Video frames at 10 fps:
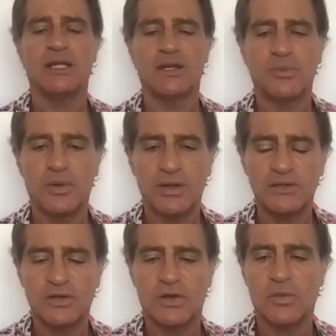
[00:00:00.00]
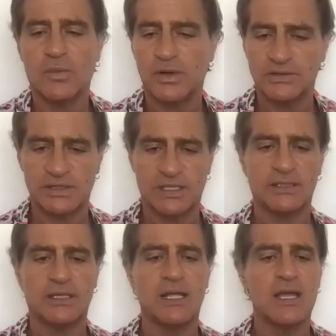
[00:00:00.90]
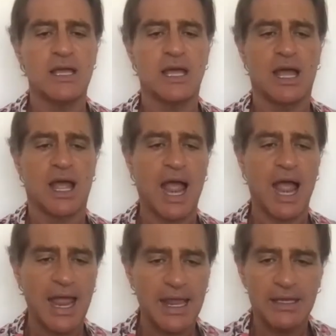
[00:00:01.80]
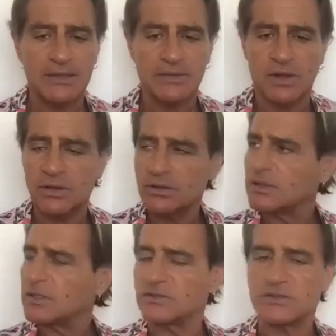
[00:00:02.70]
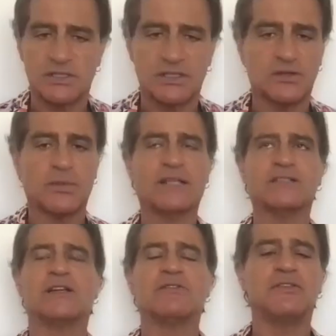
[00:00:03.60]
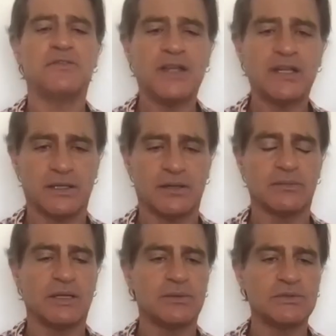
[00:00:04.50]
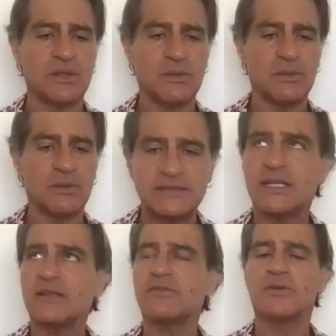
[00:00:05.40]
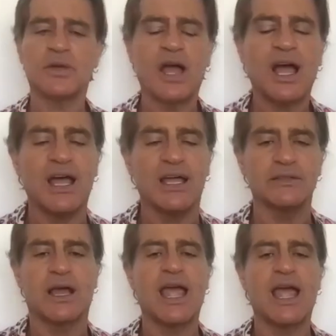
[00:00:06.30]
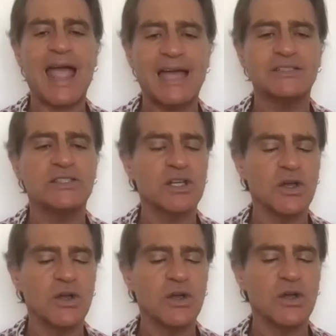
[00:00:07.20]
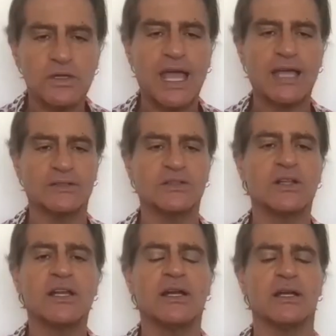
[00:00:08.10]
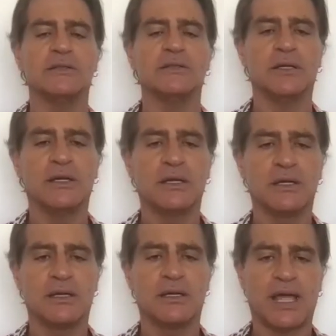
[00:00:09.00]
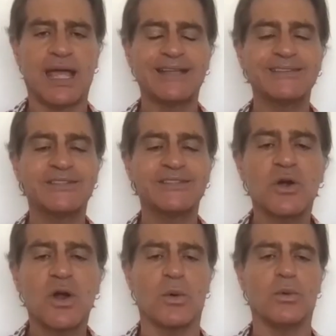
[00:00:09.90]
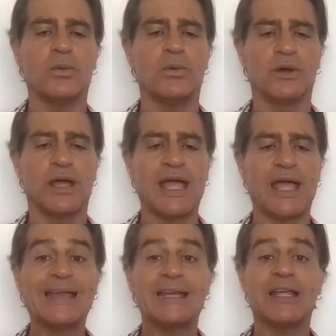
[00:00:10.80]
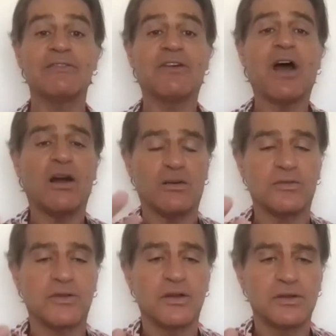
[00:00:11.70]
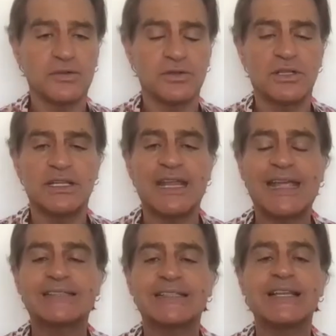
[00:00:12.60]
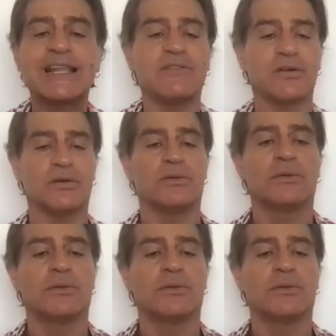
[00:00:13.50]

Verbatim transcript: in a political prison, I don't consider myself a victim. It was a blessing from God. I had to go through that to learn and to grow and evolve to the next level.